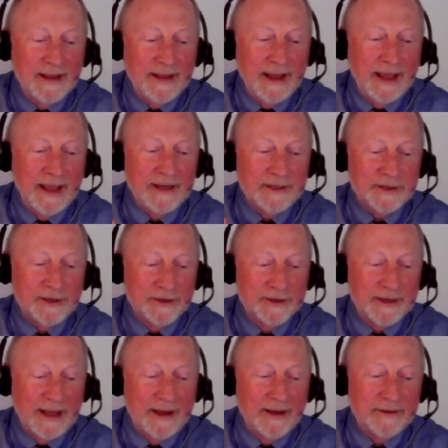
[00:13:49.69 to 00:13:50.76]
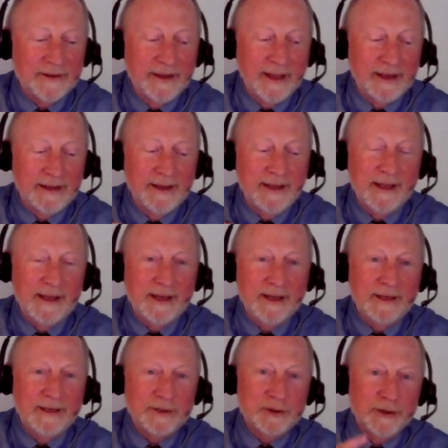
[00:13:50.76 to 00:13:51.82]
And it turned out that
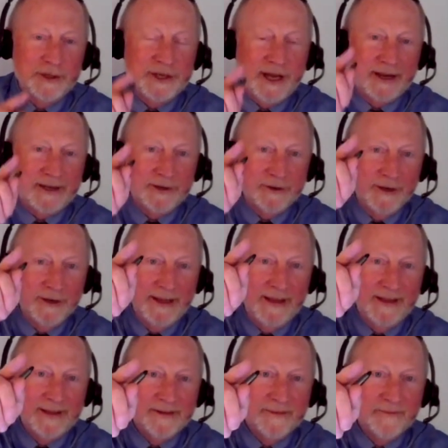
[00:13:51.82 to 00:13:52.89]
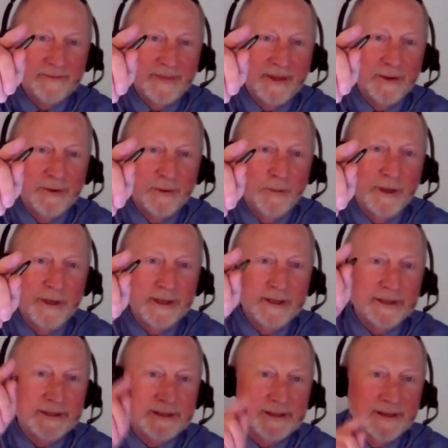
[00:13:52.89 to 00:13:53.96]
the trajectory
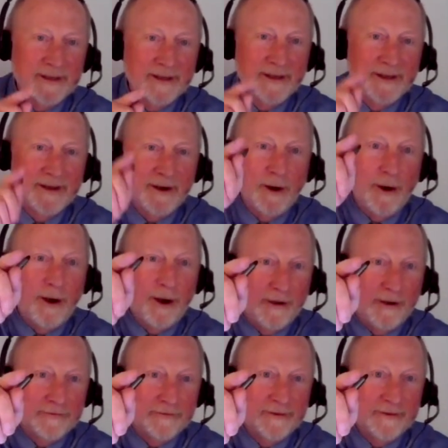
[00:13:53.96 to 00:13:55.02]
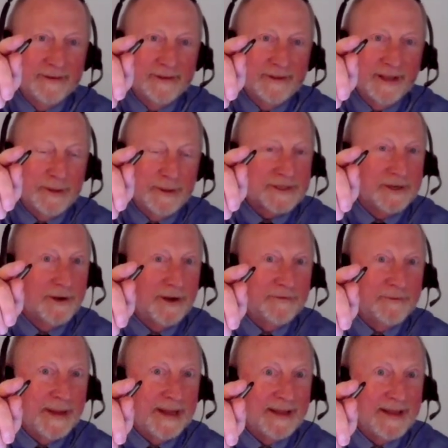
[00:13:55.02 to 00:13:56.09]
was off. It wasn't
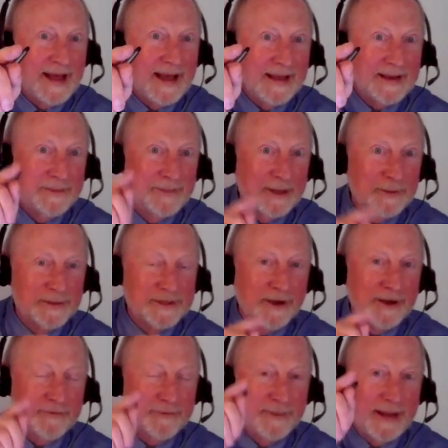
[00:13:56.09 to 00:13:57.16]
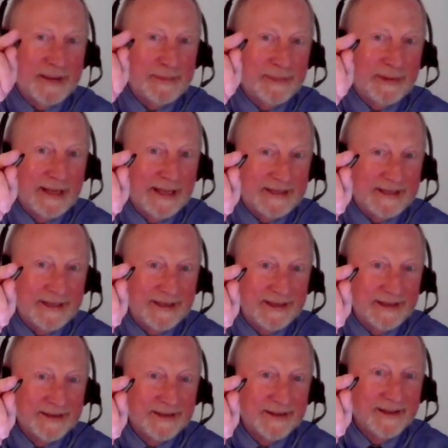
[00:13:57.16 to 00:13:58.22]
off by a lot, but it was off by
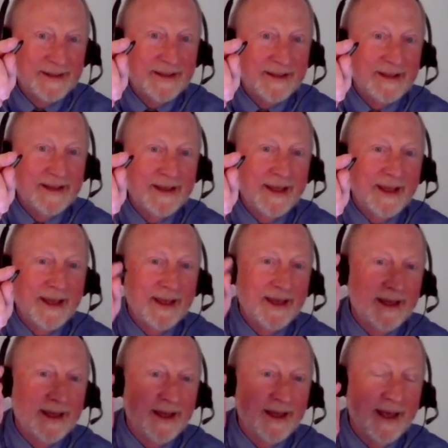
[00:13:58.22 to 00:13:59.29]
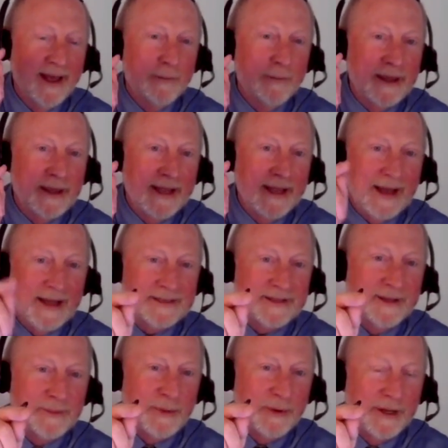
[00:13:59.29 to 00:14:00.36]
plenty. And when they got to
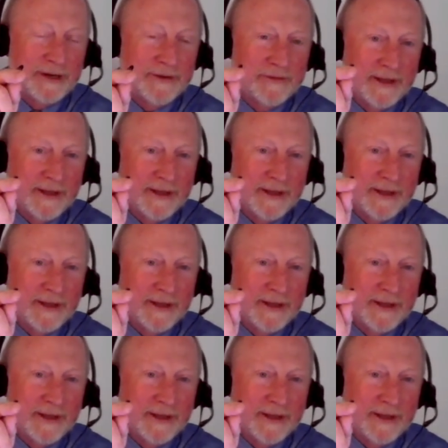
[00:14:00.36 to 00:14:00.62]
the point of the